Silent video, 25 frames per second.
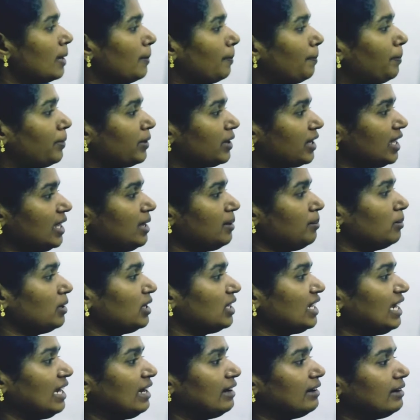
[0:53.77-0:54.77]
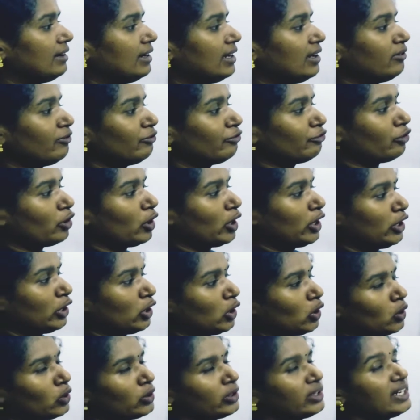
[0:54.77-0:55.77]
Primary
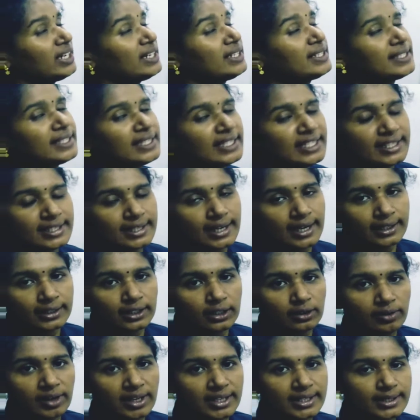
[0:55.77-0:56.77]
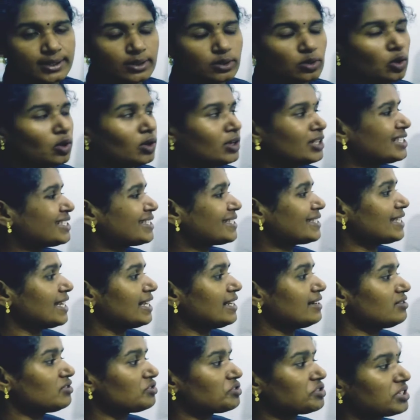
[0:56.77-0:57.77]
lymphoid organs, it otherwise called
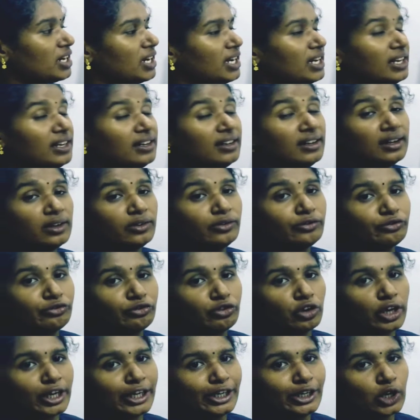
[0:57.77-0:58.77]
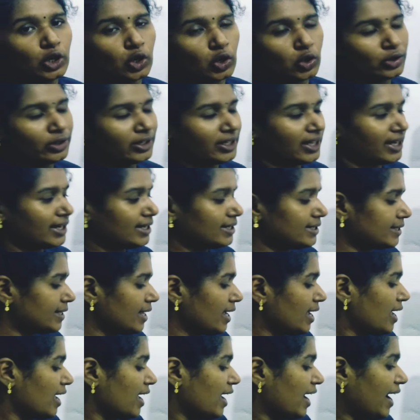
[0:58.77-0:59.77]
central lymphoid
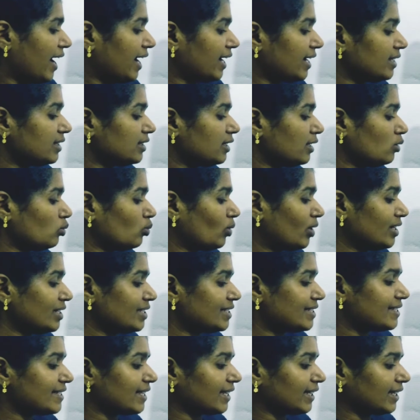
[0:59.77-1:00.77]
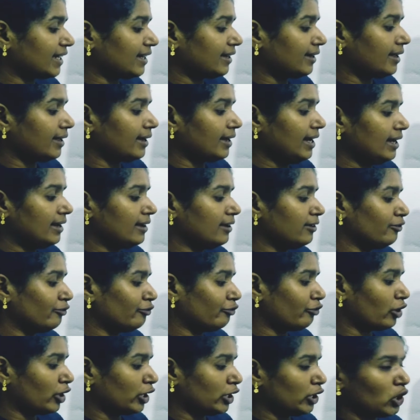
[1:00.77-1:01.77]
organs. Another one secondary
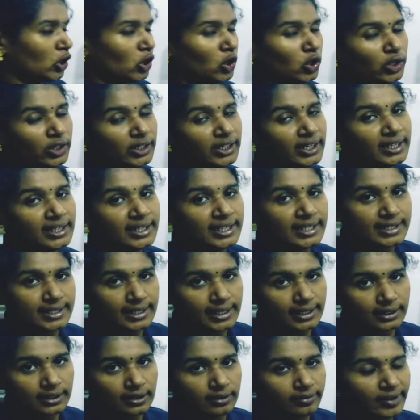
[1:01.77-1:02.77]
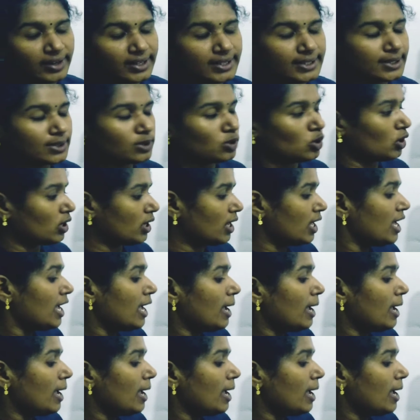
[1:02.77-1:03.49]
lymphoid organ, it otherwise called